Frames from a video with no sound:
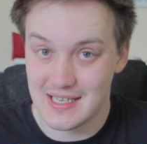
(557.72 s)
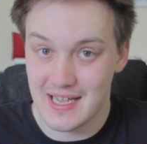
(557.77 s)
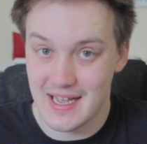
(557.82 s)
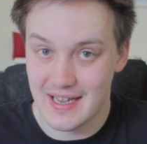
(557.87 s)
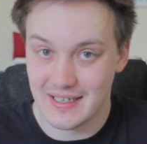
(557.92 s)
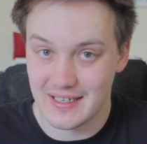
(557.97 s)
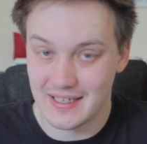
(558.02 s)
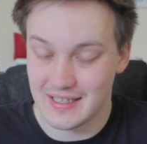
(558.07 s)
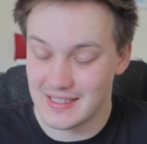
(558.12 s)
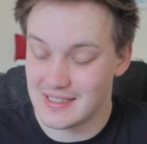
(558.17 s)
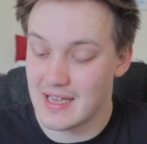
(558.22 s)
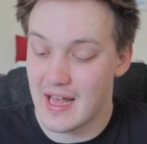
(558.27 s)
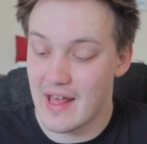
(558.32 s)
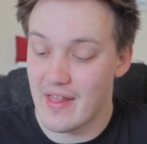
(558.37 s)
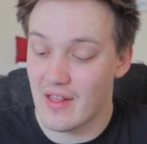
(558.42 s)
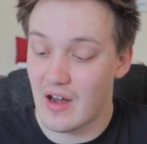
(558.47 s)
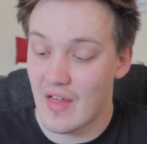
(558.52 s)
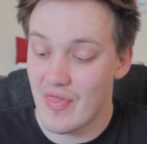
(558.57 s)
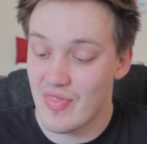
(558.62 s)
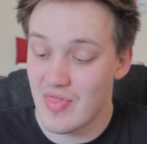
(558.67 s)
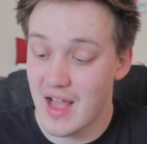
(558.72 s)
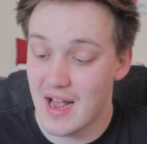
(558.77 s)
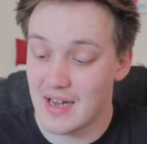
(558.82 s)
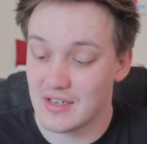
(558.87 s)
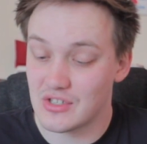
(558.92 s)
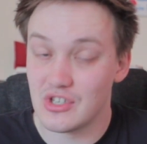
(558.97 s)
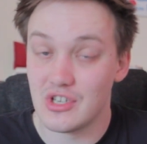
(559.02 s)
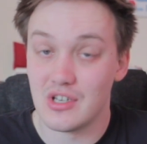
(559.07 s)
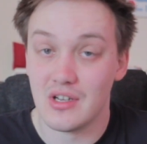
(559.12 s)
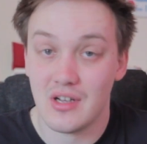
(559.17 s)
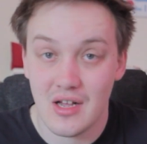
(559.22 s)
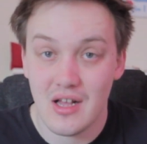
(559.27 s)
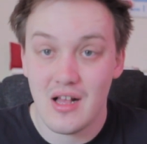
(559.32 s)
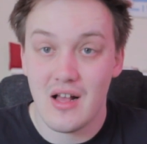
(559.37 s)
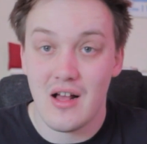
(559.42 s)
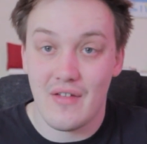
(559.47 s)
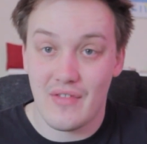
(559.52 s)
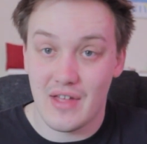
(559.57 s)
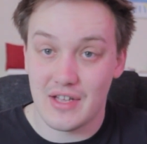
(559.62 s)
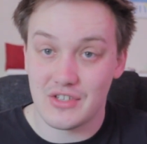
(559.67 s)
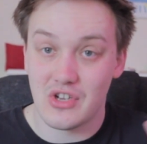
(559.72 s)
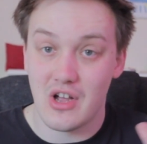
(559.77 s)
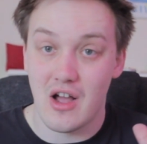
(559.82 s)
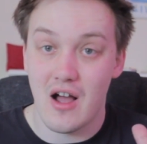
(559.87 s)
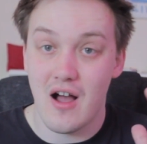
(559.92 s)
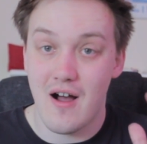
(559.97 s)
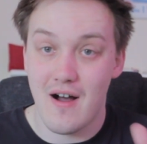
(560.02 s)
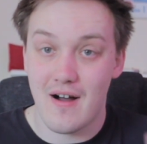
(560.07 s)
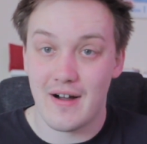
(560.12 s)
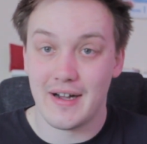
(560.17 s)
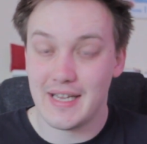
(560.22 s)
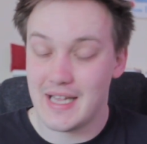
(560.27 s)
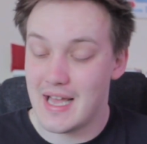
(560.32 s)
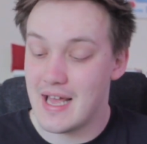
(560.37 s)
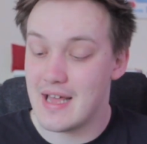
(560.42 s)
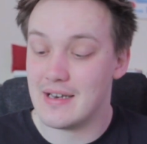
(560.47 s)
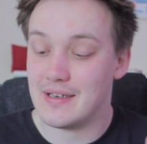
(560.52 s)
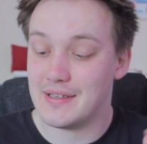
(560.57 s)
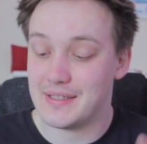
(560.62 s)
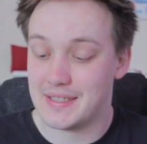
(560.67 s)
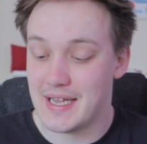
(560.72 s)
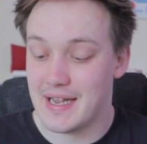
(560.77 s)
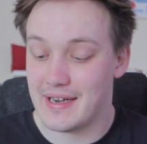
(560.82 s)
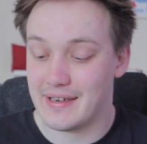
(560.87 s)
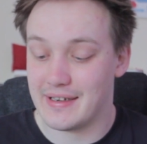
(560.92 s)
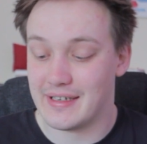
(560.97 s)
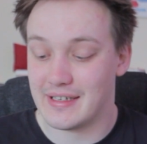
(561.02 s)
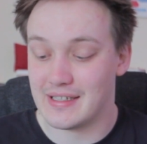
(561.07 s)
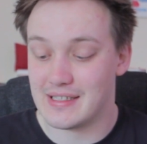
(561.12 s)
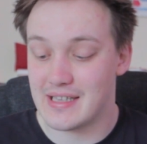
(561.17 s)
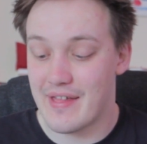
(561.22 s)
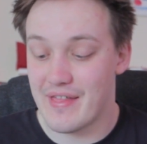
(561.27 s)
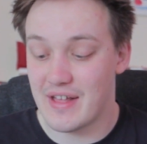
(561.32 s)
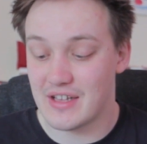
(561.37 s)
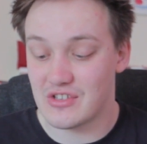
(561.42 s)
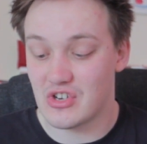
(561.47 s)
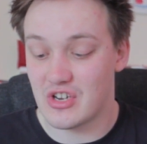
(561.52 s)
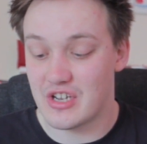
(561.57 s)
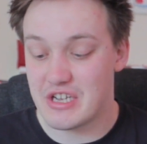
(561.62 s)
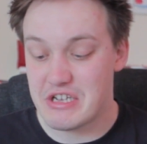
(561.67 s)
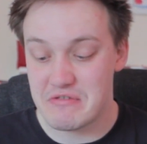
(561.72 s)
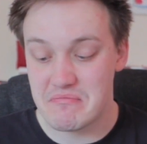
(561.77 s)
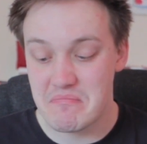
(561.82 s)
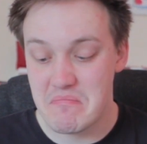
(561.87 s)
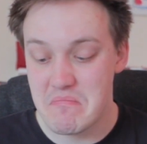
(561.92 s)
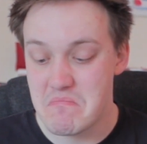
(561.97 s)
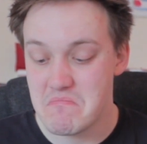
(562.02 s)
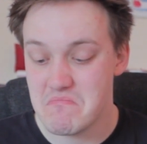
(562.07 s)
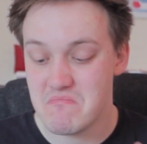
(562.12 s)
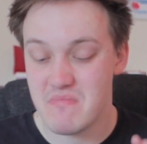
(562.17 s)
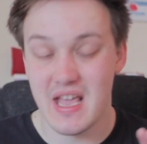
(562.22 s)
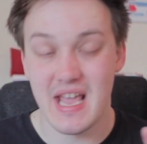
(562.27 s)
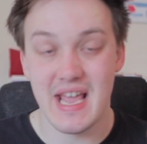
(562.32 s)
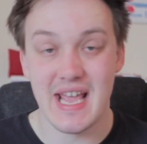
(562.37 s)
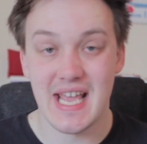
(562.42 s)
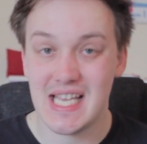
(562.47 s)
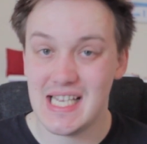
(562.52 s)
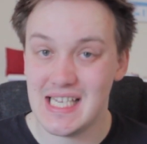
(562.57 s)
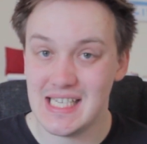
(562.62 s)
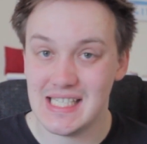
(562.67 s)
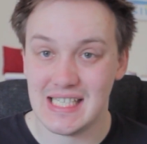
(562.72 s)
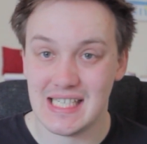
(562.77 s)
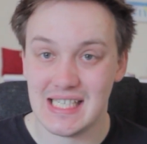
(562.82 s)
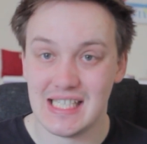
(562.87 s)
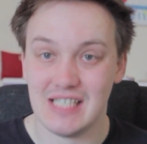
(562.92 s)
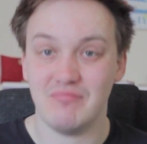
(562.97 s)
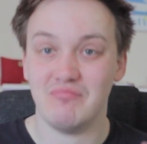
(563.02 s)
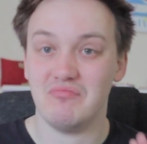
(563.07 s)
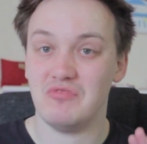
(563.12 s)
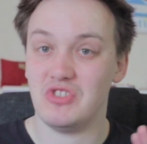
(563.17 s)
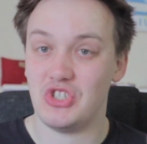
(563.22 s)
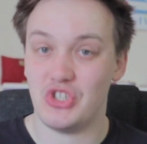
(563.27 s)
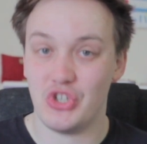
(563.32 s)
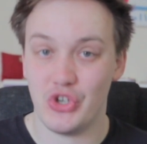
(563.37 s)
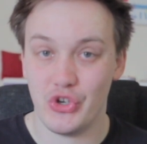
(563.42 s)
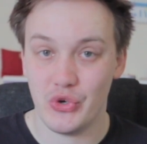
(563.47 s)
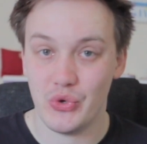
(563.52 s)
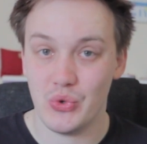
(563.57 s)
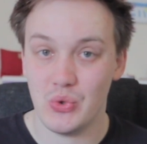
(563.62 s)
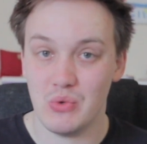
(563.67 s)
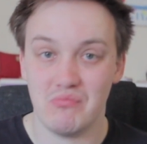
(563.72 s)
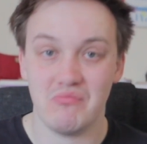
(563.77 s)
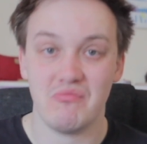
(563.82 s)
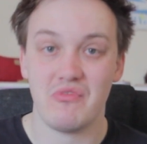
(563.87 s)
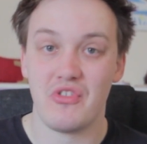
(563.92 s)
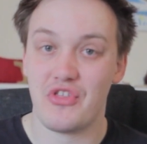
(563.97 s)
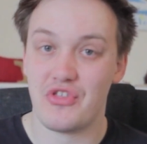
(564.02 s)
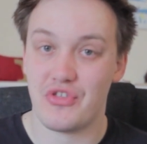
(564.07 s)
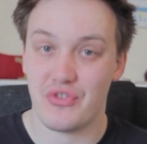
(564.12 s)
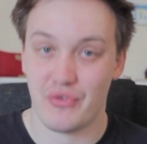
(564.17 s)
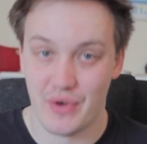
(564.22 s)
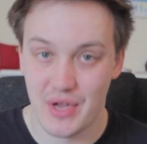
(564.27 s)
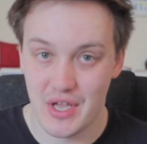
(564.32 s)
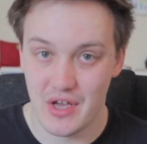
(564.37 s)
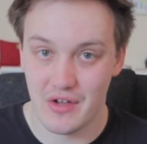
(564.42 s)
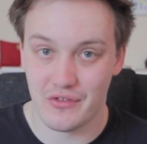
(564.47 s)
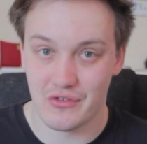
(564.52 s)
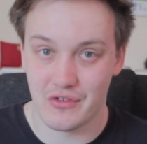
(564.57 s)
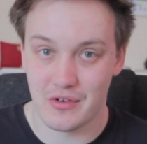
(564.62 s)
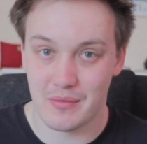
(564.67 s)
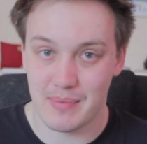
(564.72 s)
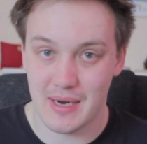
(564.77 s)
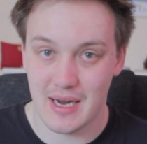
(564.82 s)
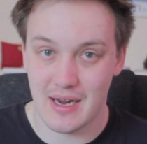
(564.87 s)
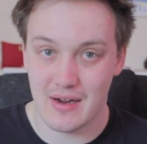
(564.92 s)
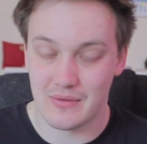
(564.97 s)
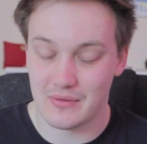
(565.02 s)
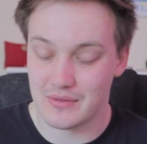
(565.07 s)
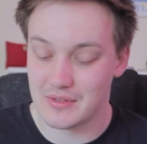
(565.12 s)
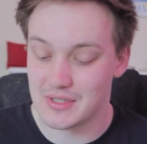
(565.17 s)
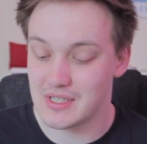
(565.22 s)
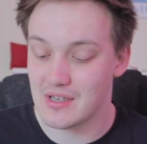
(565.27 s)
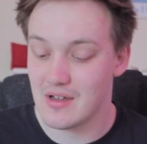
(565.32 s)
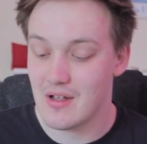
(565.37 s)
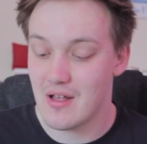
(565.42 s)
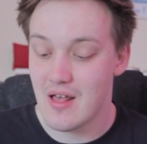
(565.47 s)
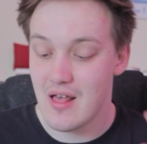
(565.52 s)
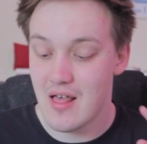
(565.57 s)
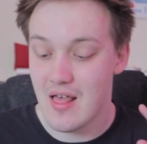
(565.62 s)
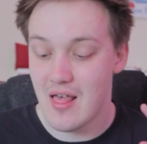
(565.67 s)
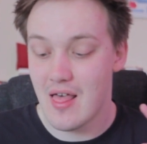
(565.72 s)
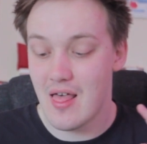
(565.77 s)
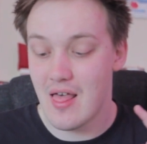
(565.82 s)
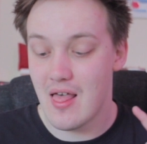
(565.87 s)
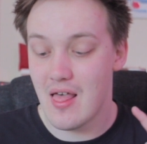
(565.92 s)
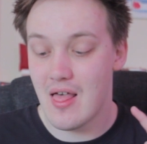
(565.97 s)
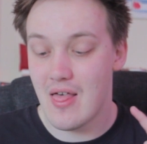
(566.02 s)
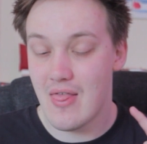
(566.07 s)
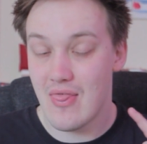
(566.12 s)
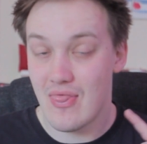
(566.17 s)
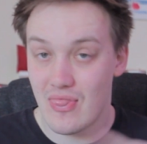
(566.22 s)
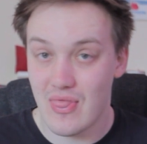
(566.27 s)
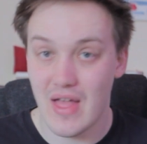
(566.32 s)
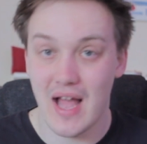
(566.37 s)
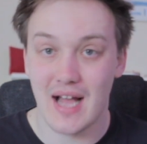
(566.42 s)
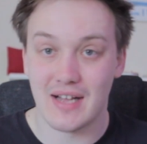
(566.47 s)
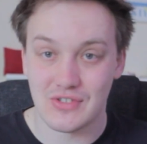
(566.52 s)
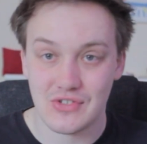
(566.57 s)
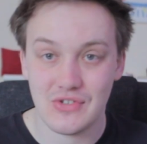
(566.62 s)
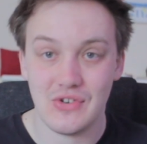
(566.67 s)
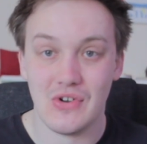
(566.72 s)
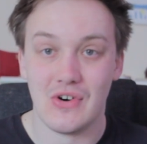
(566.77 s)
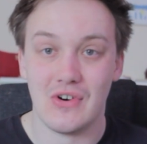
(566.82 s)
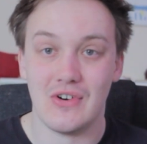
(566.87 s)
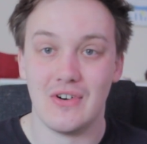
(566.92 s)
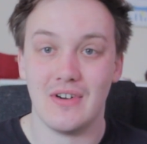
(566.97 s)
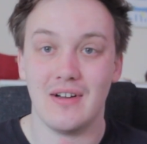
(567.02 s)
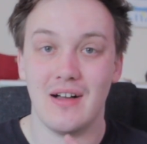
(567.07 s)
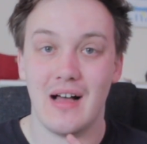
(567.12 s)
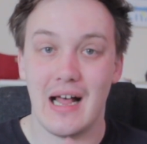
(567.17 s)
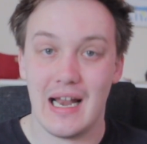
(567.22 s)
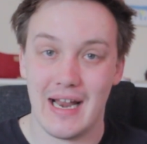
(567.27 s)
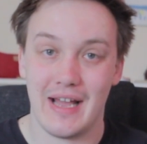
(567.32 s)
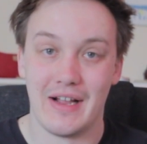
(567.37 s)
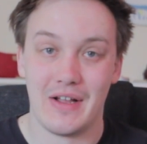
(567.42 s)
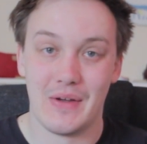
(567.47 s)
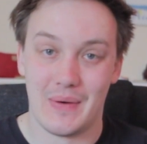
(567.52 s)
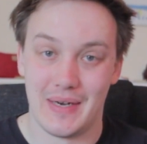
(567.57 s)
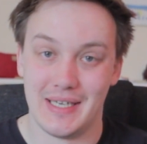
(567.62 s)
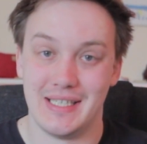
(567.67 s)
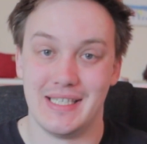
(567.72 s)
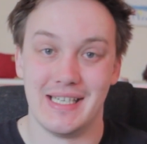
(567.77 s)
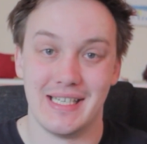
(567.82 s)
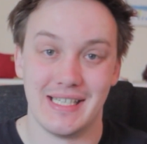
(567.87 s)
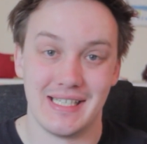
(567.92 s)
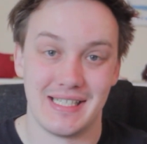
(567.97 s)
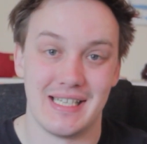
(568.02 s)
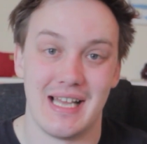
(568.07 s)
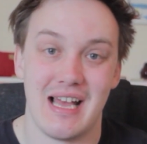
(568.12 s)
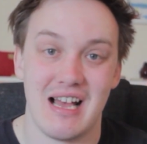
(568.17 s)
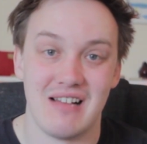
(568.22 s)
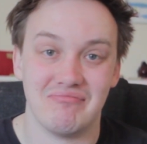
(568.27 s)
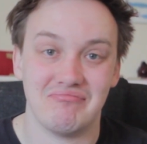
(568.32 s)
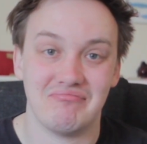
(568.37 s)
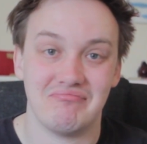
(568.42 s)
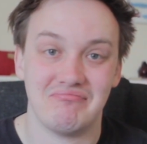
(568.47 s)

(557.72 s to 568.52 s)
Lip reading: Technic set, like that's a high-end Technic set. That's like easy £200-300. That's not a Lego Ideas set.